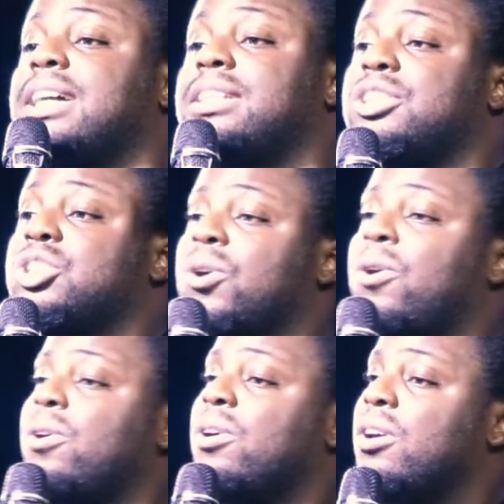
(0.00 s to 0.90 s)
that they
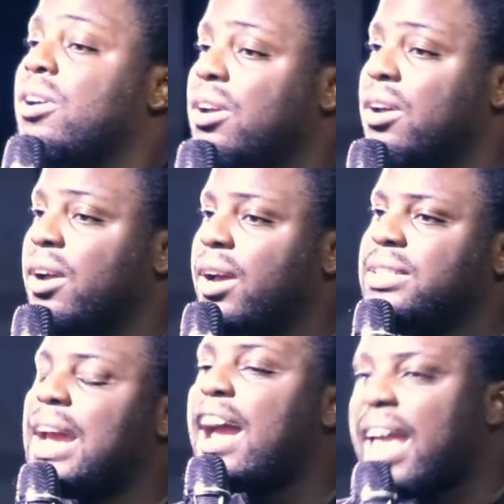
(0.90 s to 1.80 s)
saw,
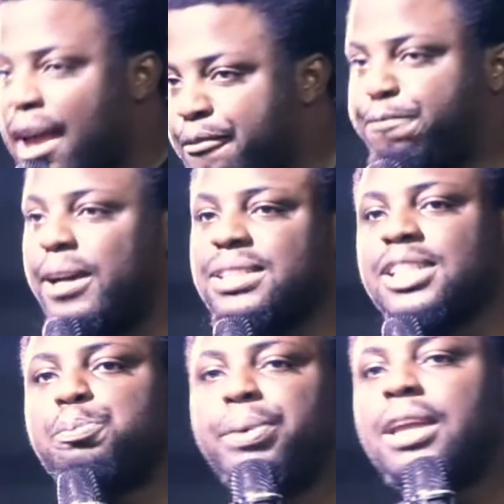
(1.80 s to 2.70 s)
their
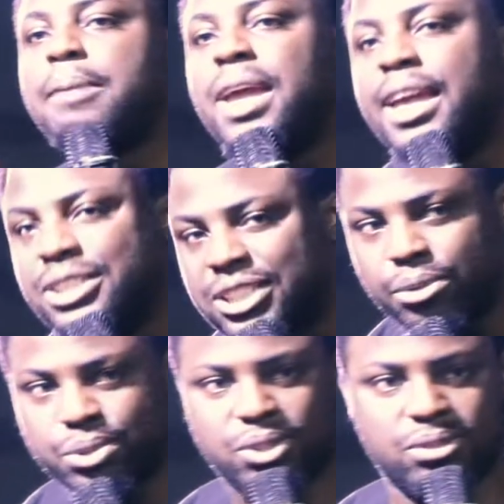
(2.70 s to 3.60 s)
emphasis became
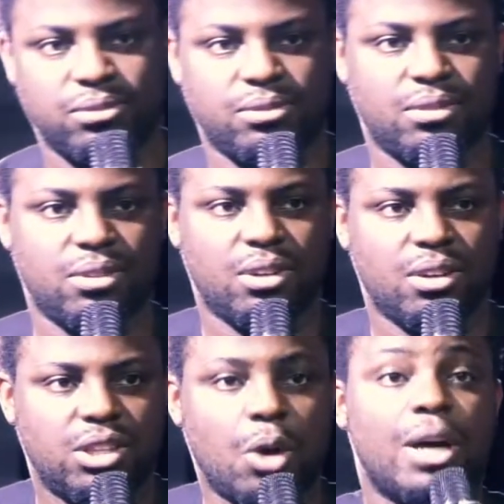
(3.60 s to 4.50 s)
angels.
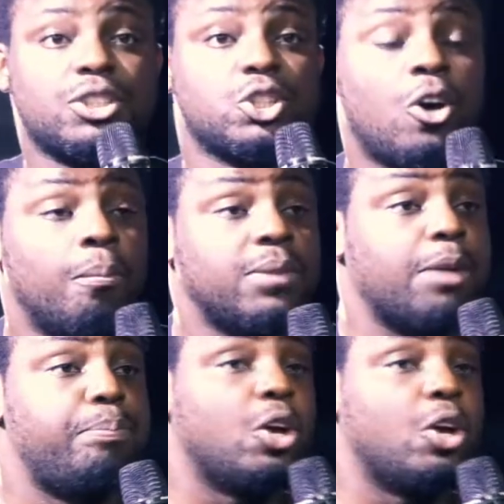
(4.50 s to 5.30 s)
There were some that